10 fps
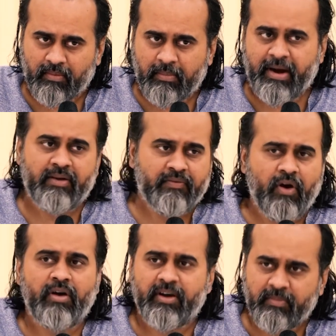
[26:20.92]
by
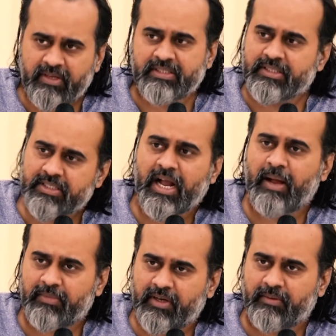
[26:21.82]
default, it means
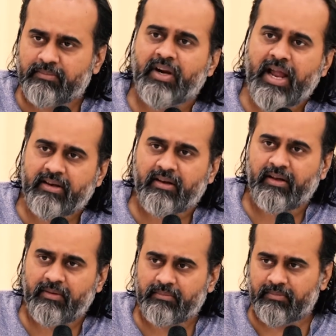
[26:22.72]
nishkam karm, right
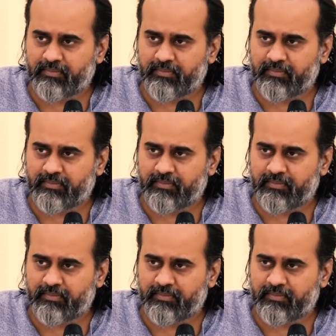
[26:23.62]
karm.